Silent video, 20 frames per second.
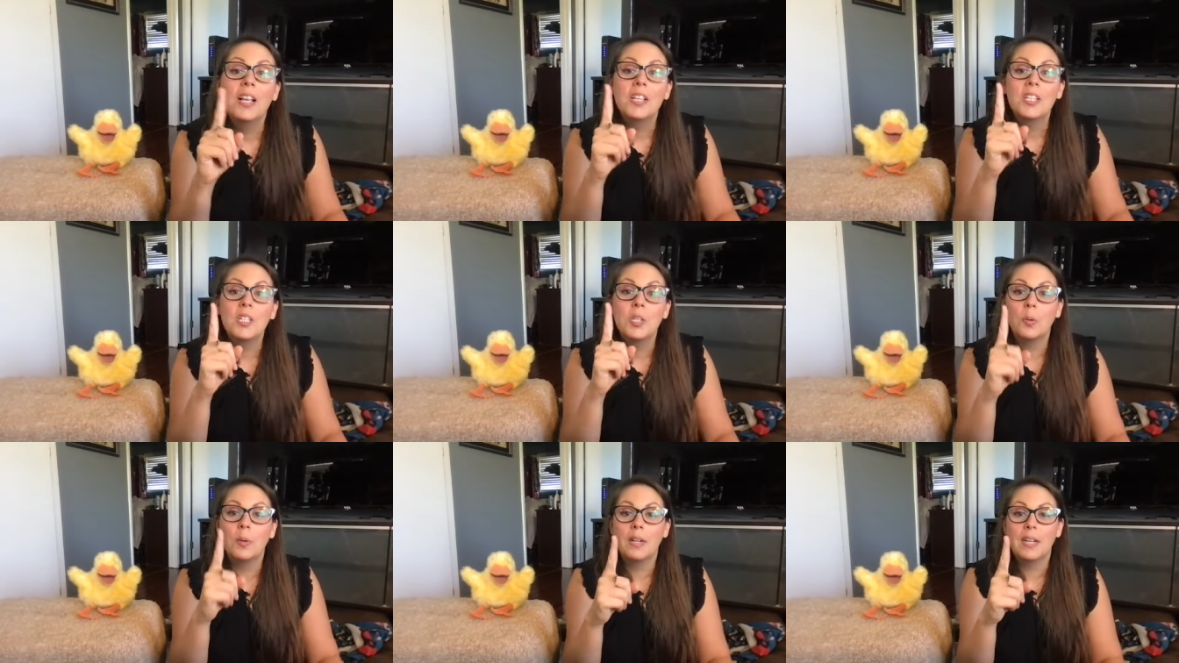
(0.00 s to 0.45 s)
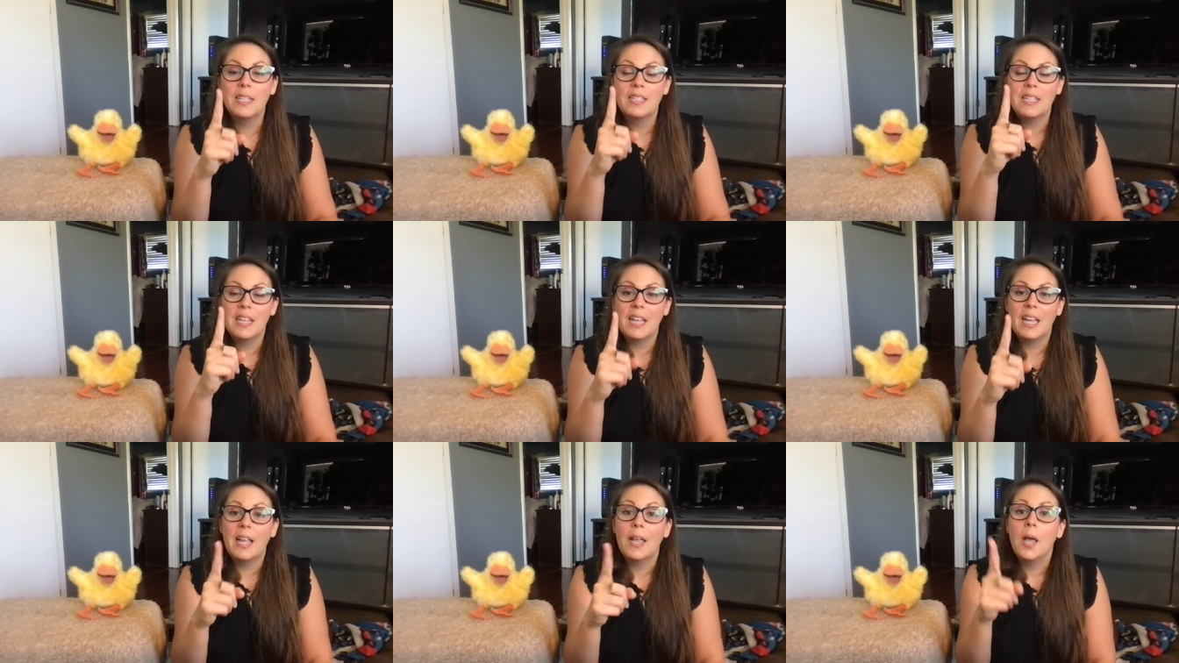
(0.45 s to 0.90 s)
So we're gonna
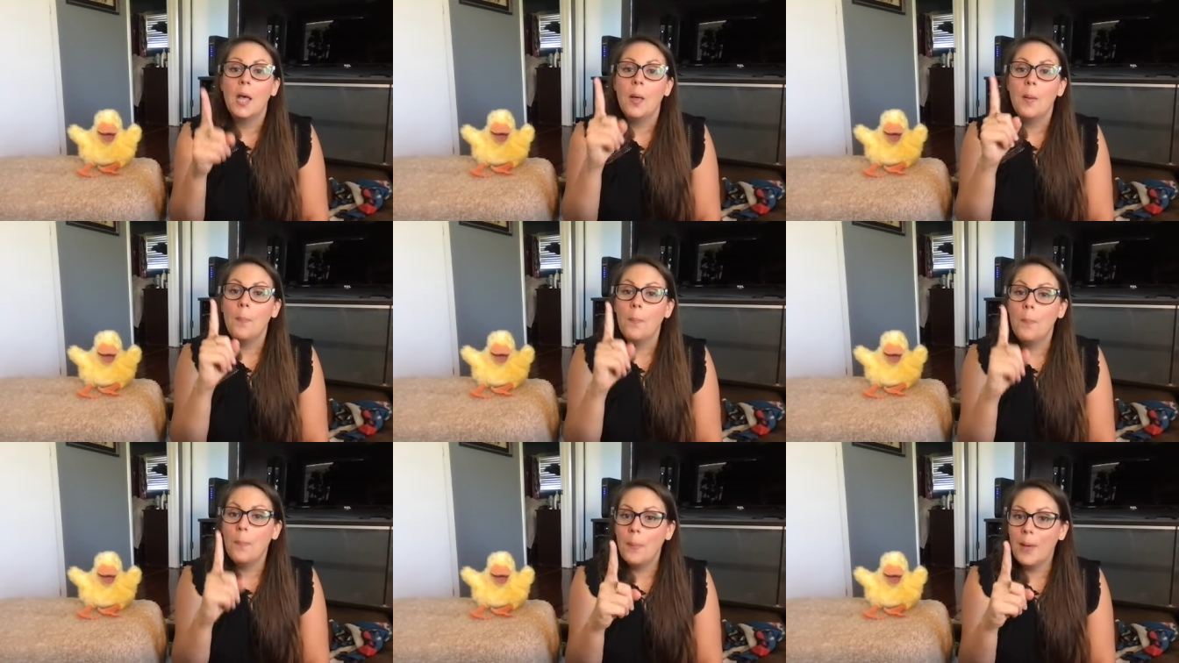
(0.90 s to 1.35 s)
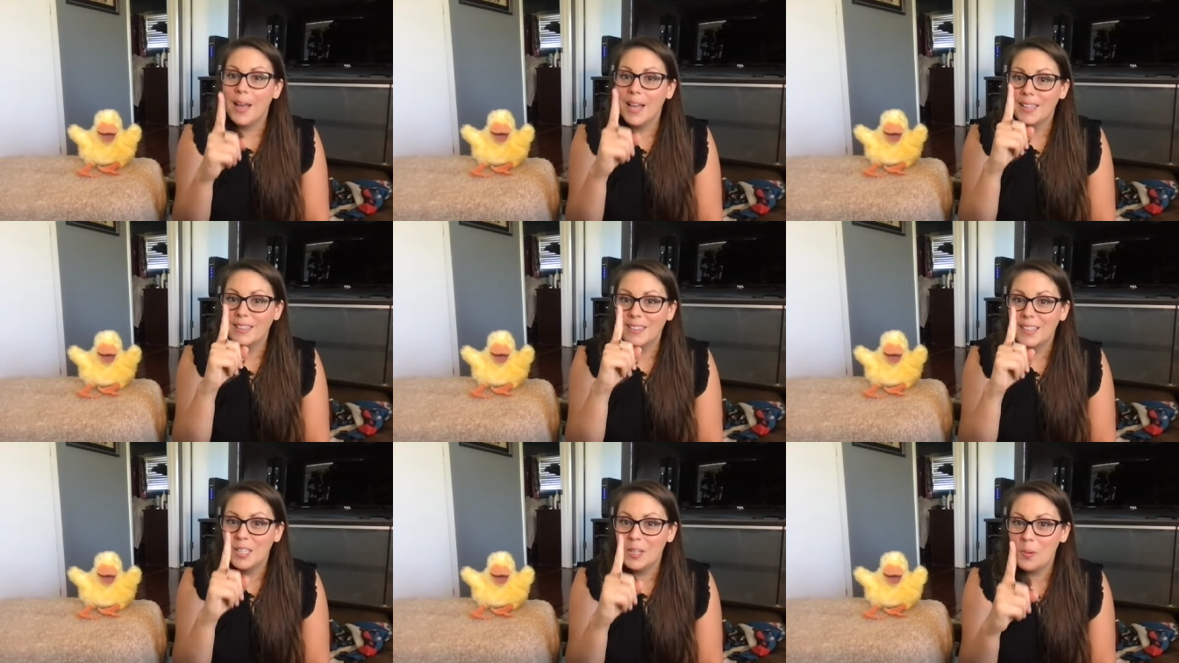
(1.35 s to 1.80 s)
say, but
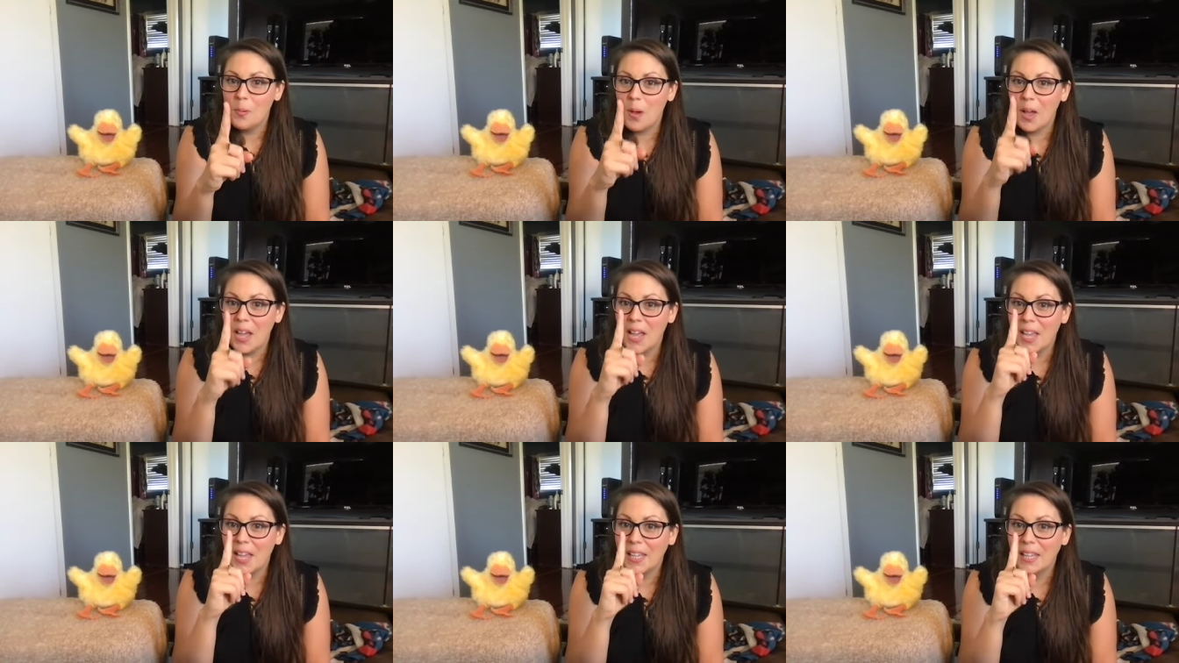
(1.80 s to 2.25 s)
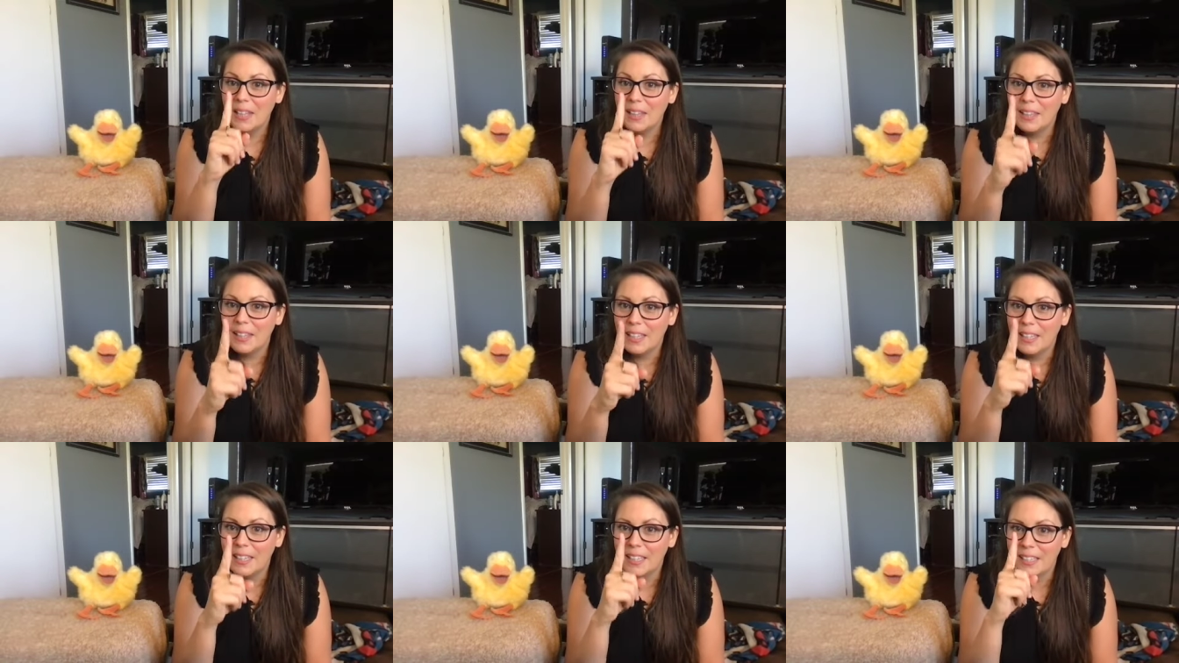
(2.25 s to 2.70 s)
the one
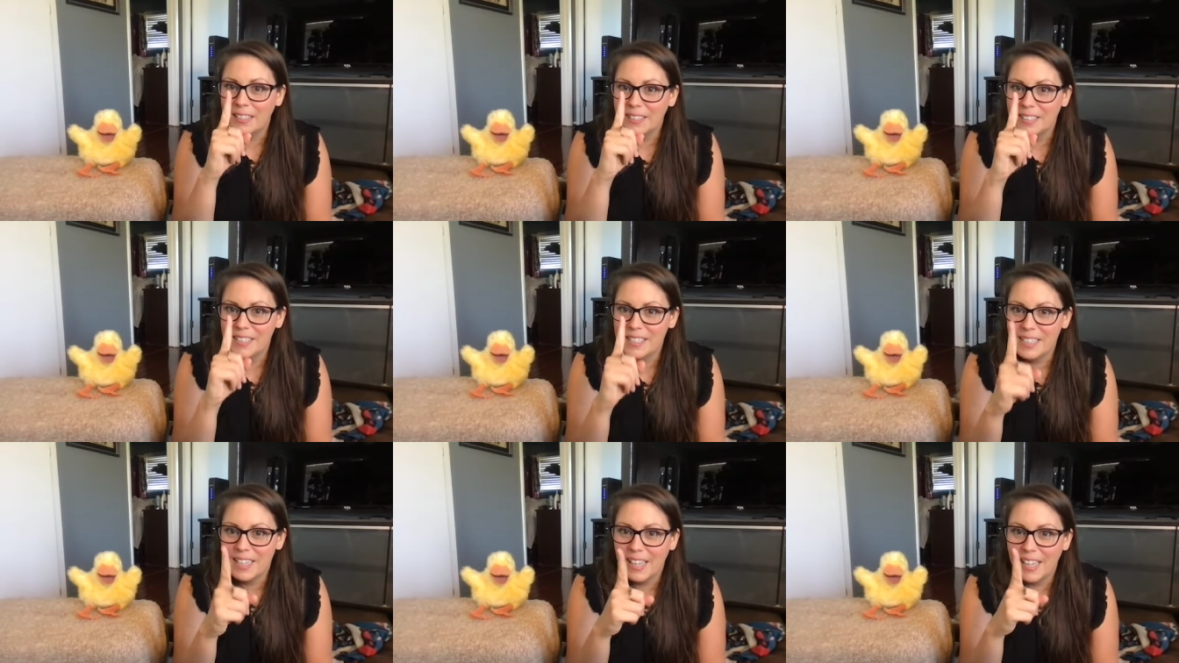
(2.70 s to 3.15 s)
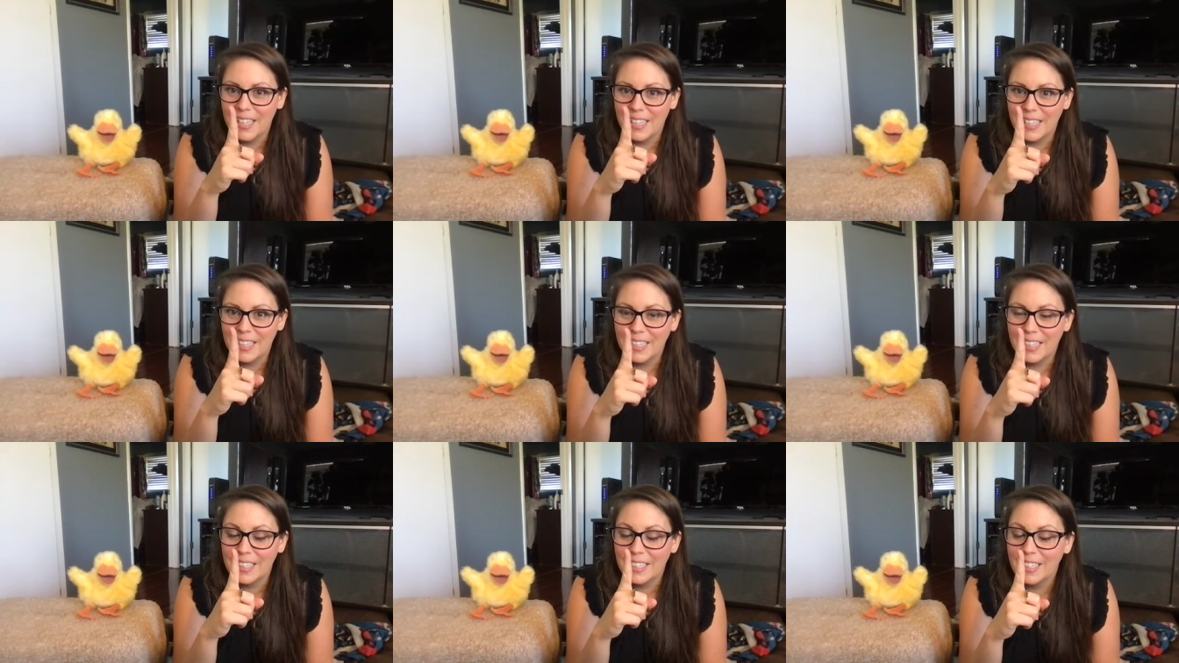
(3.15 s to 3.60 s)
little
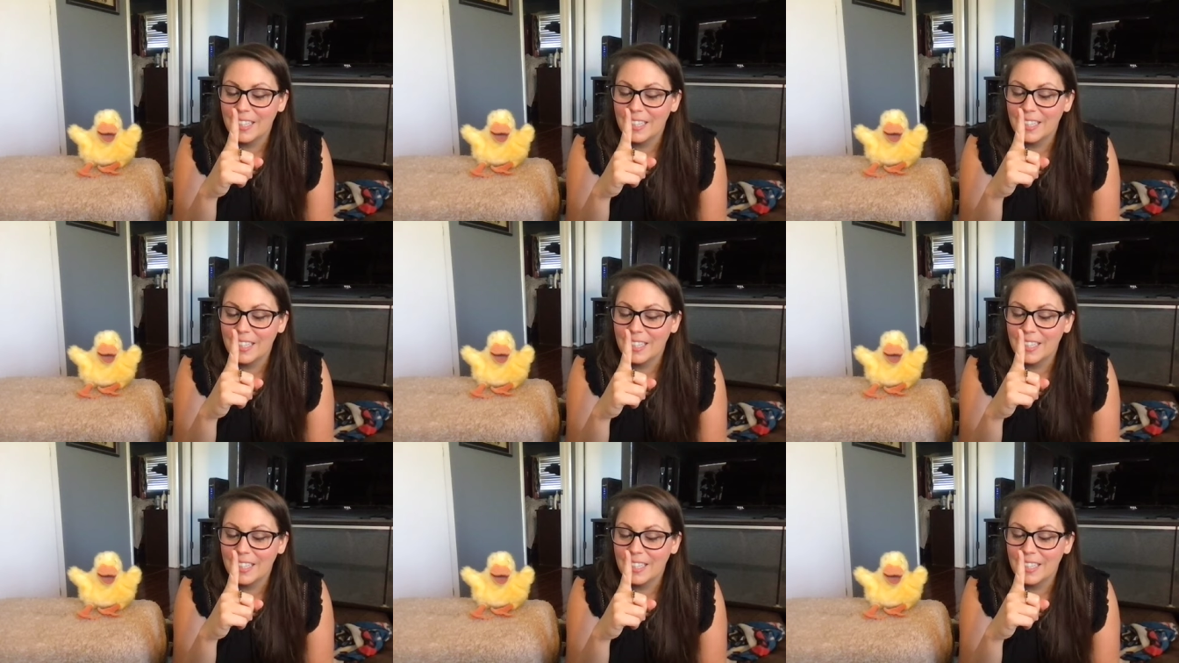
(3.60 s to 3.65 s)
duck.